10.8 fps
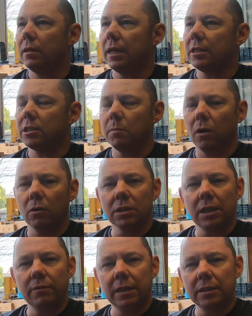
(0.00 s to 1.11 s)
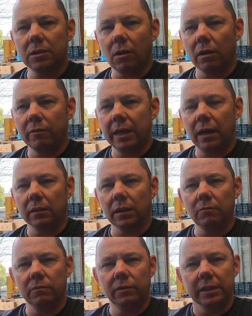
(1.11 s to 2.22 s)
Their smart TV side of it, I
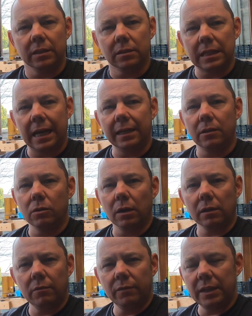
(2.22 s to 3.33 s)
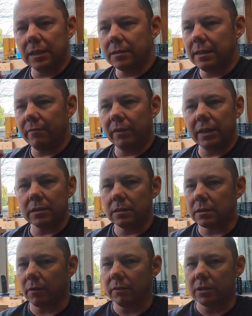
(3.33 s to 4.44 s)
don't think it's that good. I don't think it does Netflix and
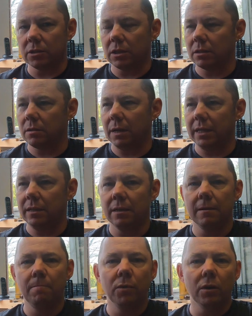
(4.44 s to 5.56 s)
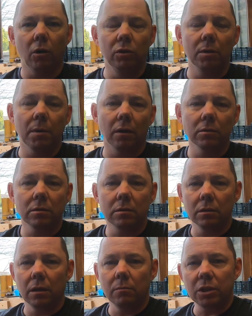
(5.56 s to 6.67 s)
stuff. It just does the main
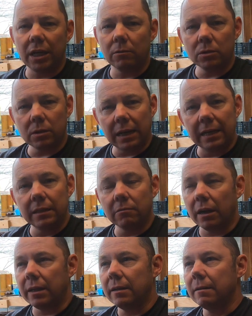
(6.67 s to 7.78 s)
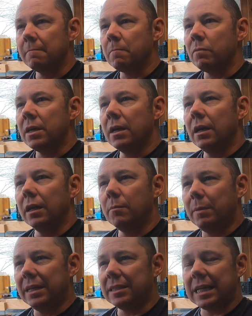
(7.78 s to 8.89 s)
on-demand channels, so that ain't great. And the
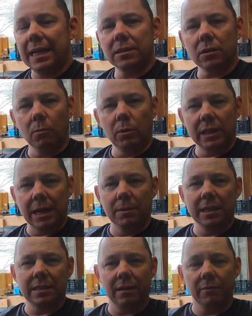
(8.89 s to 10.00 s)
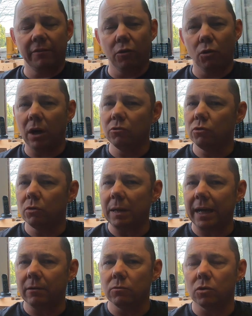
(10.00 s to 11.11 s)
biggest downside with them is they're
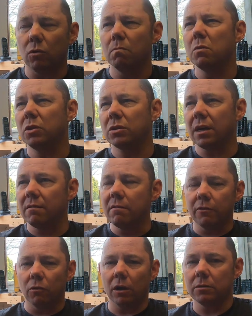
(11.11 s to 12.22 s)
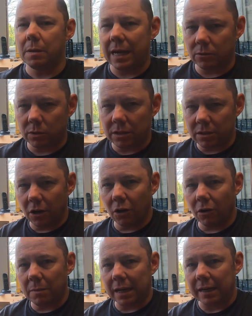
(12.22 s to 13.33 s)
£400, or just over £400, which is a
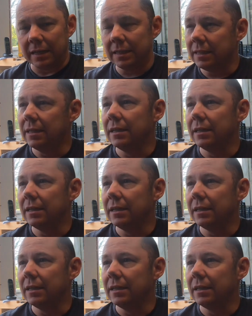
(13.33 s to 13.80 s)
lot of money